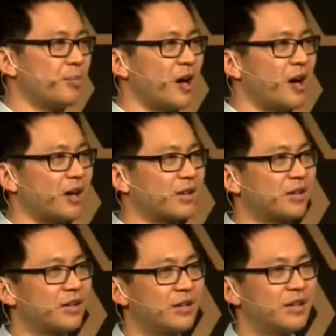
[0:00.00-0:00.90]
the park.
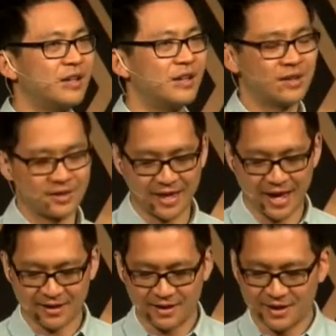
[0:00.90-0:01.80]

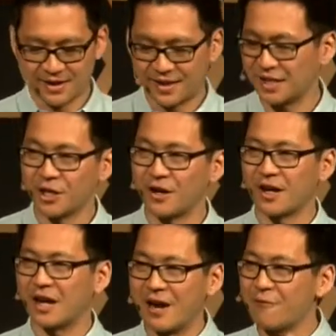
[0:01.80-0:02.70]
That you know,
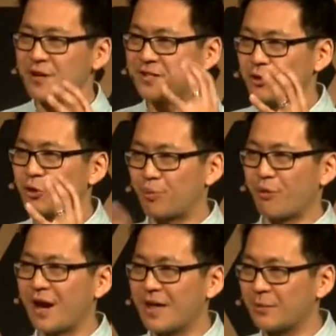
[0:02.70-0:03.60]
every single
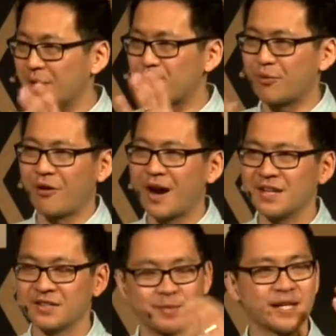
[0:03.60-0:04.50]
prayer that we pray
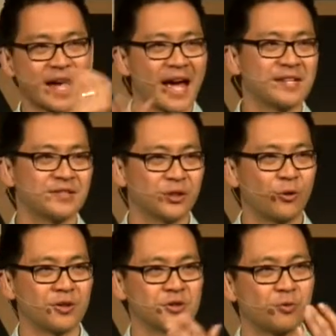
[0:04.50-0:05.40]
is going to be answered
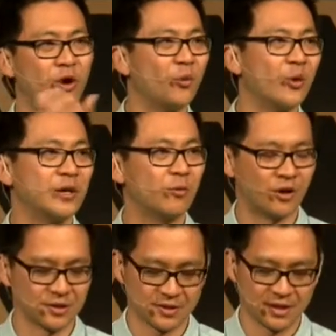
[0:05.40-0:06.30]
according to what we
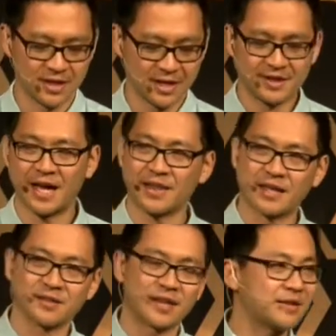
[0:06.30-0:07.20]
want.
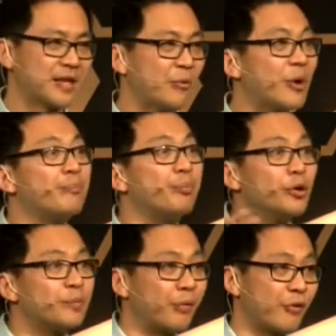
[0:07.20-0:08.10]
That we're
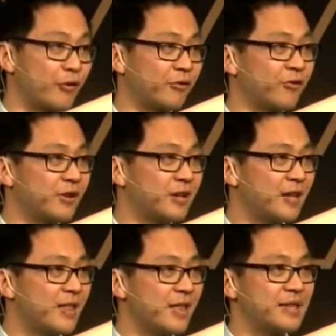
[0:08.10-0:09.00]
bulletproof.
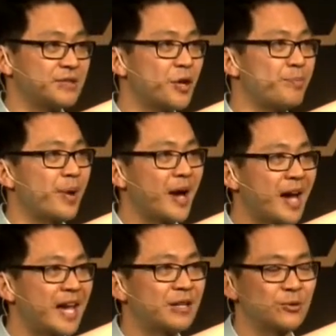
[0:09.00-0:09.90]
That there's no
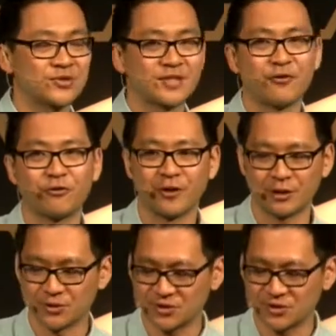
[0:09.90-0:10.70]
pain or suffering or